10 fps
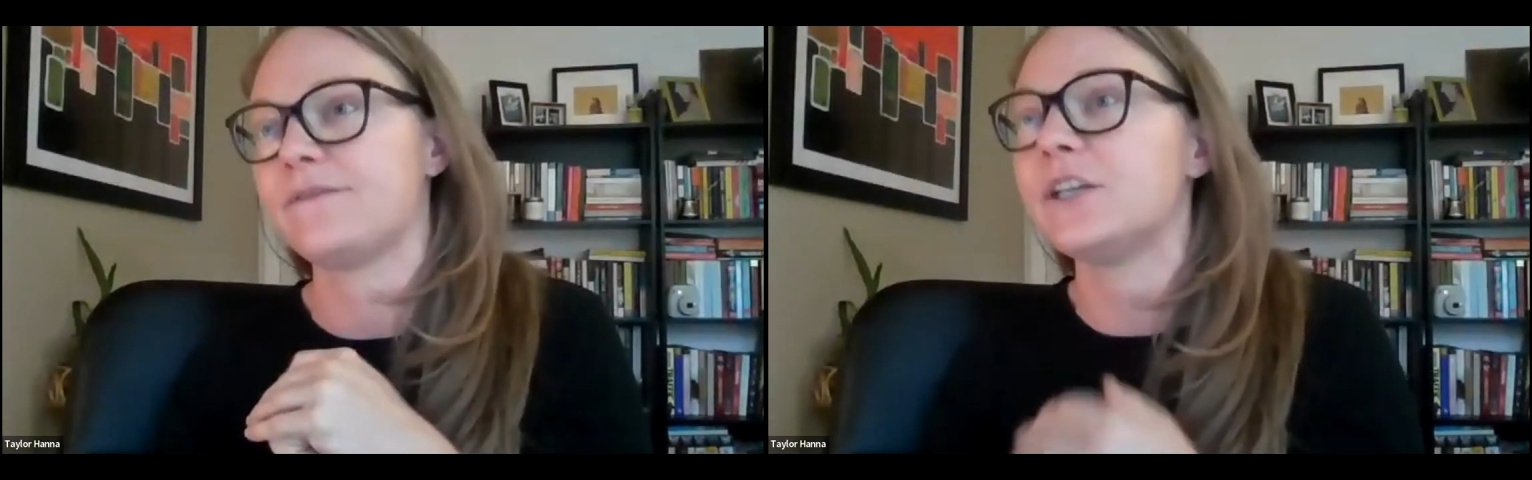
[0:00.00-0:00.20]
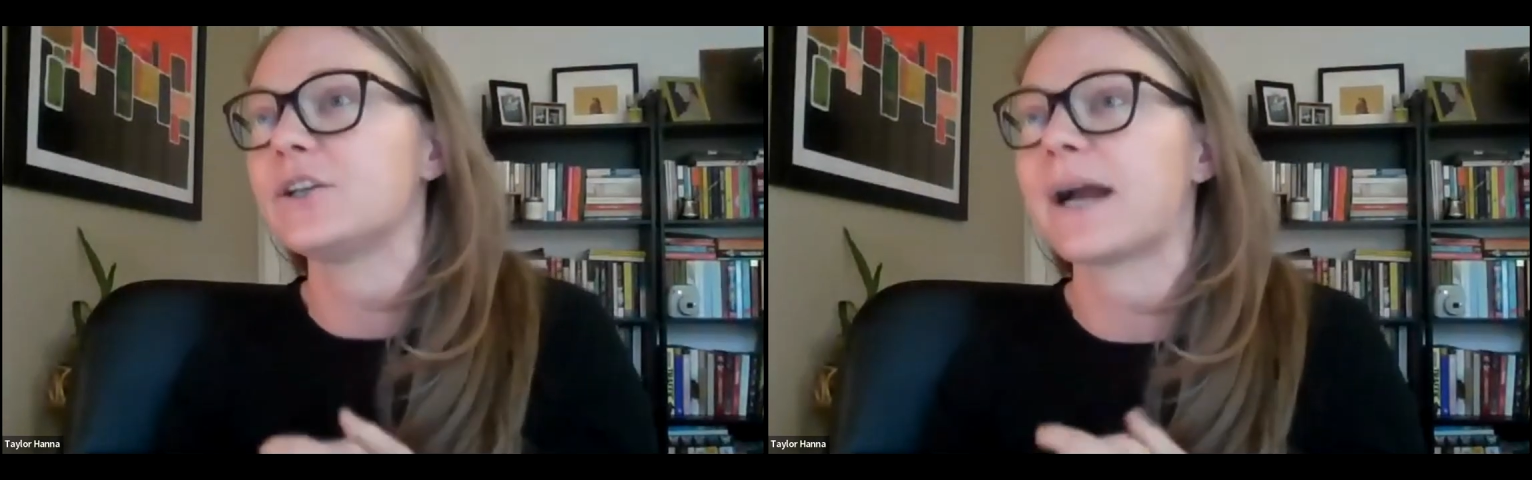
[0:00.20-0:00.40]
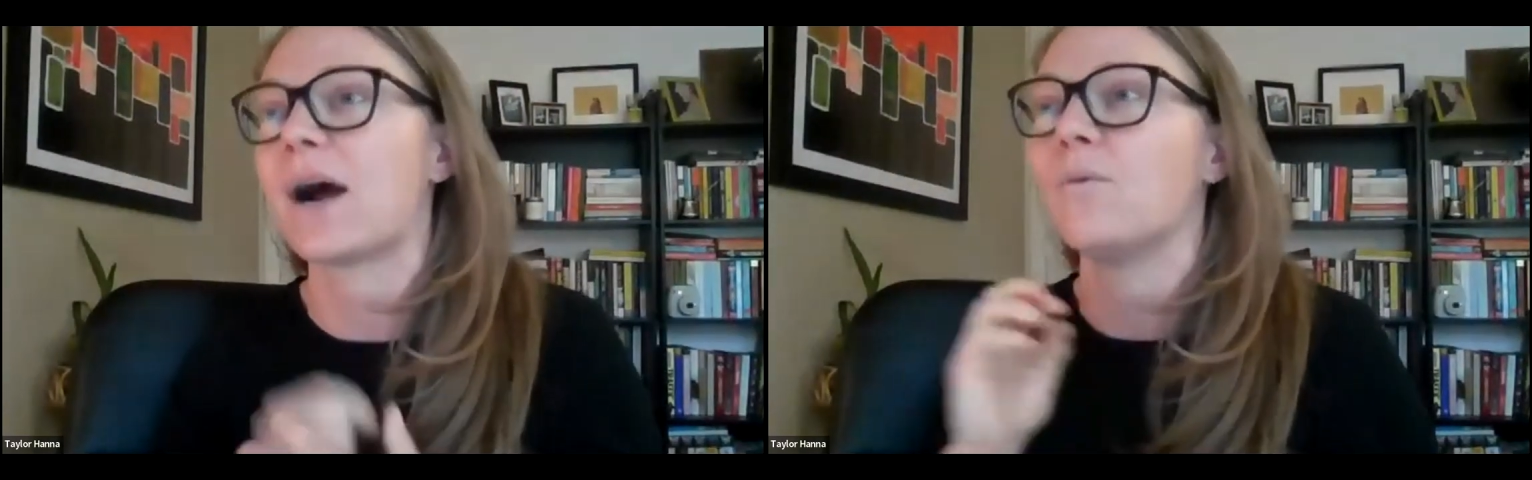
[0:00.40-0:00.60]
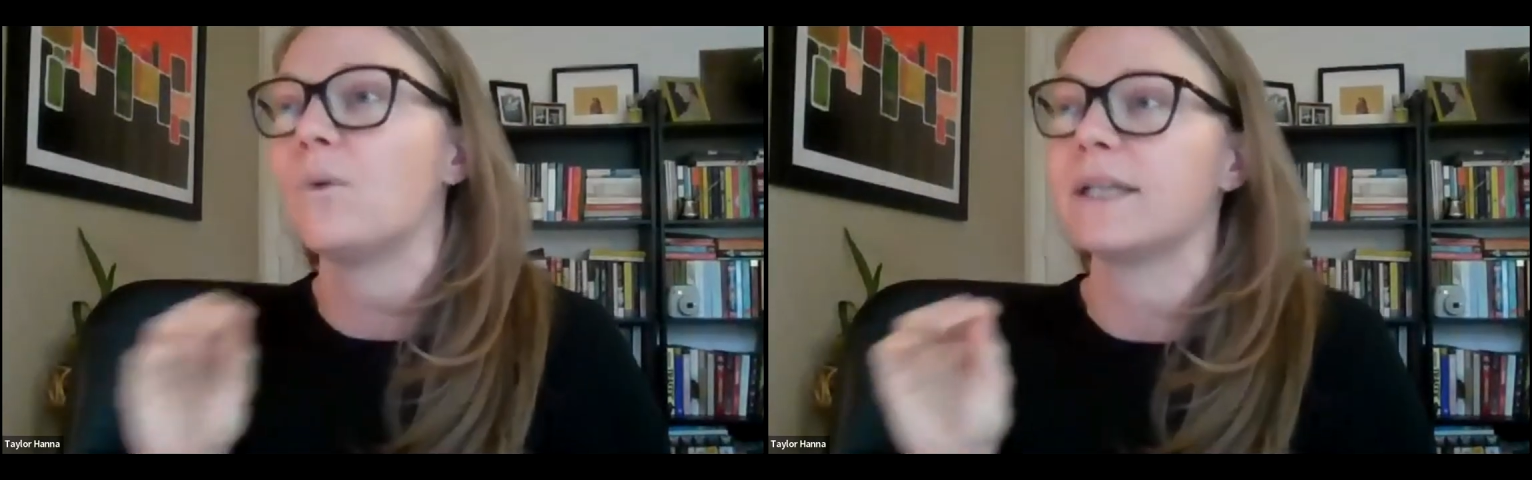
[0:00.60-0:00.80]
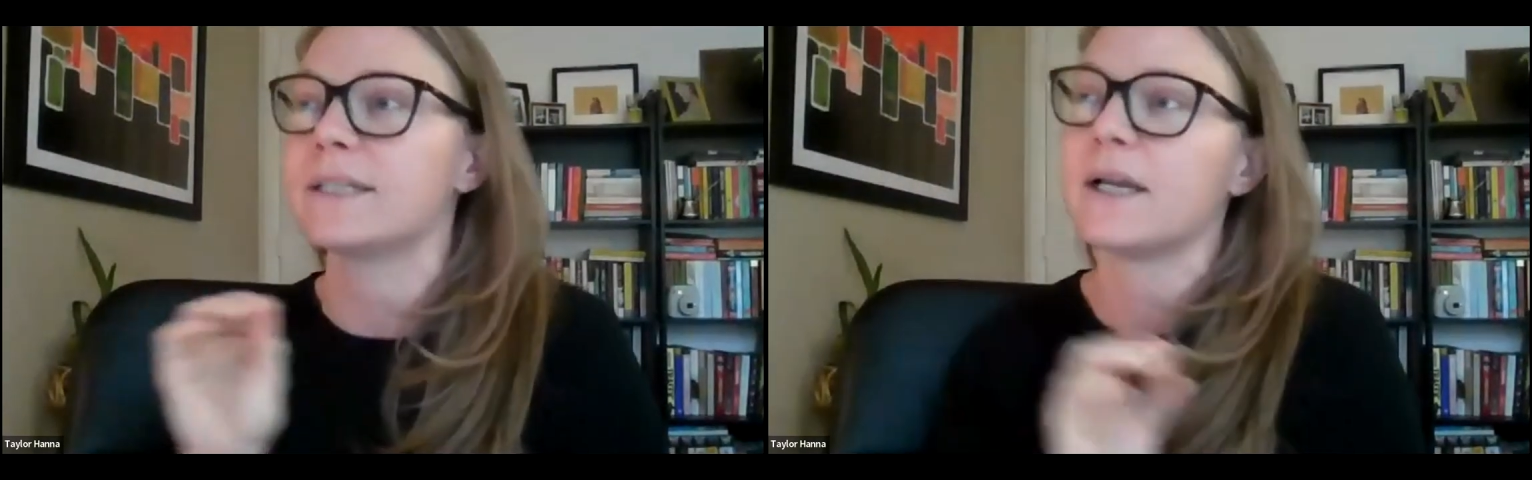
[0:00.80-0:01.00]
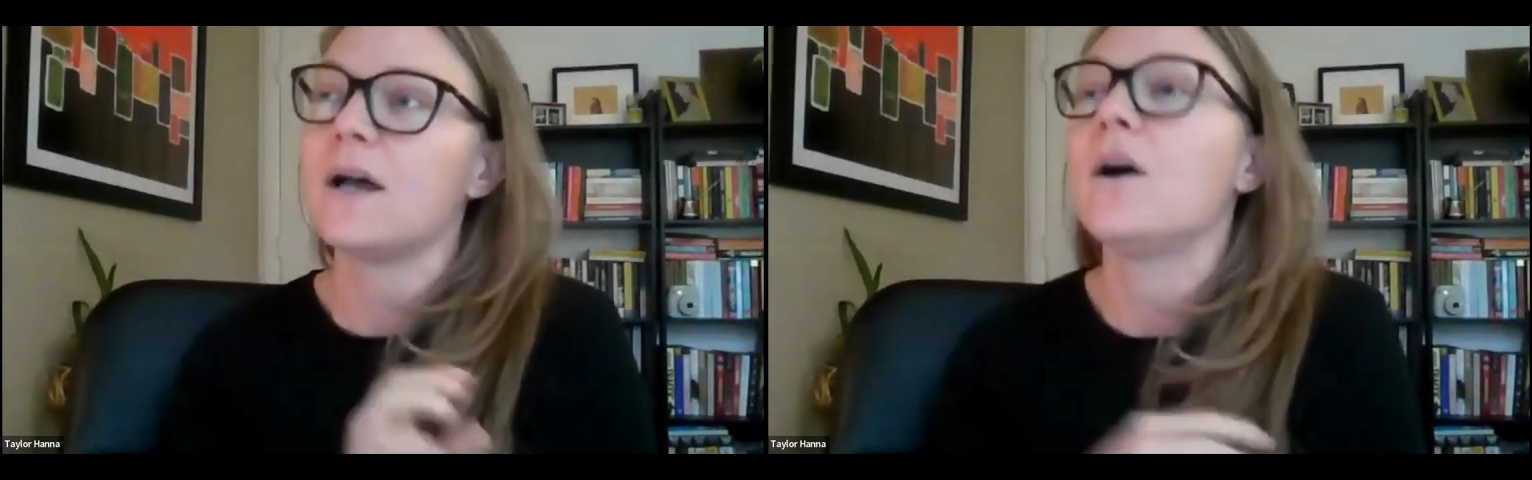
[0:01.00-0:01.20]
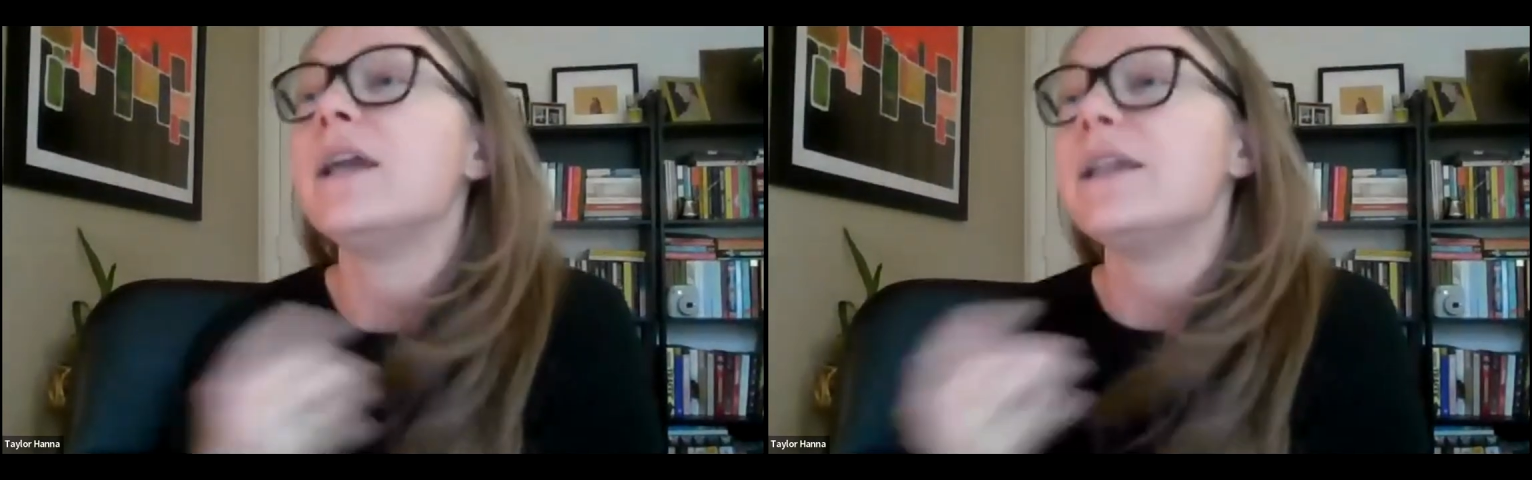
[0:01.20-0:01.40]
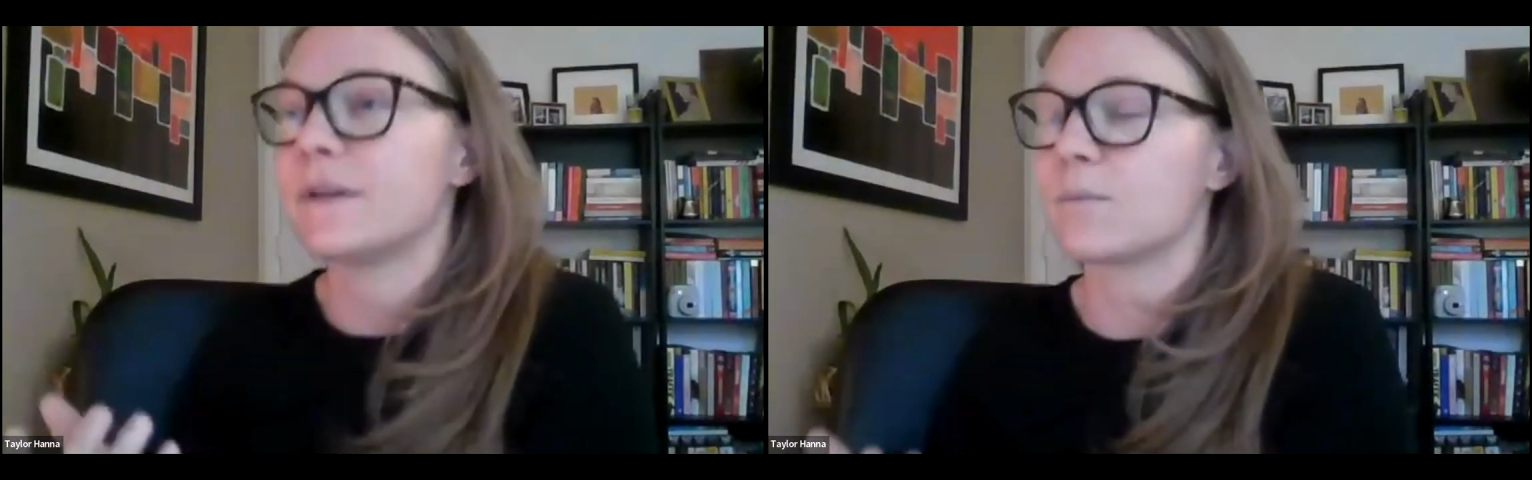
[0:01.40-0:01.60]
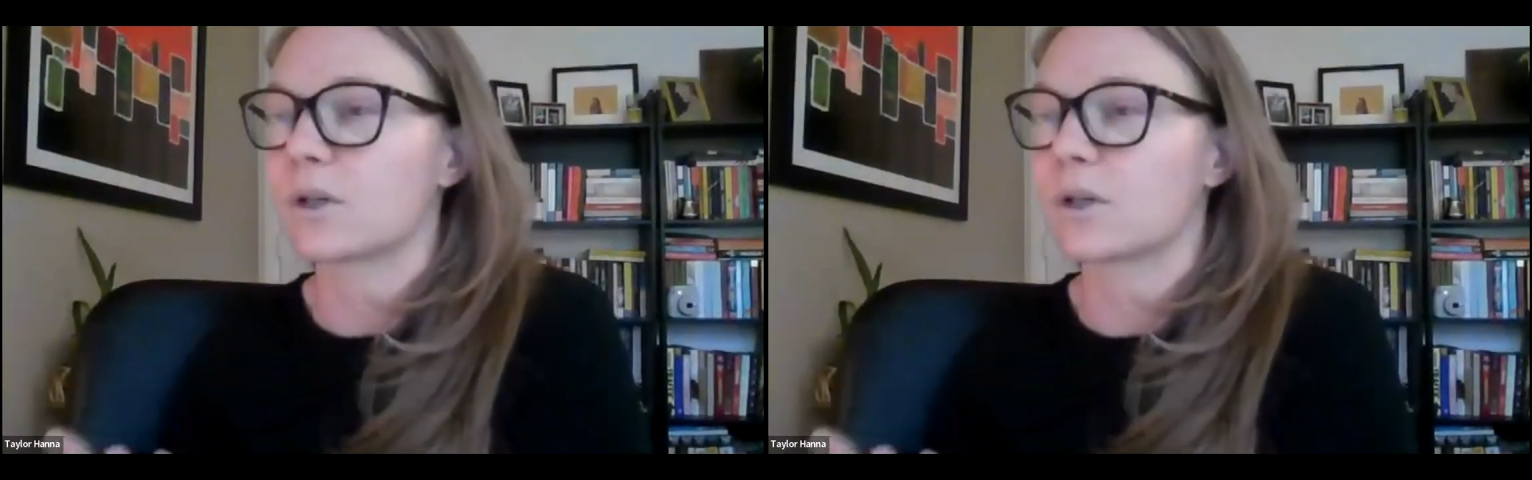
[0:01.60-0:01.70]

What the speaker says: figure out what infant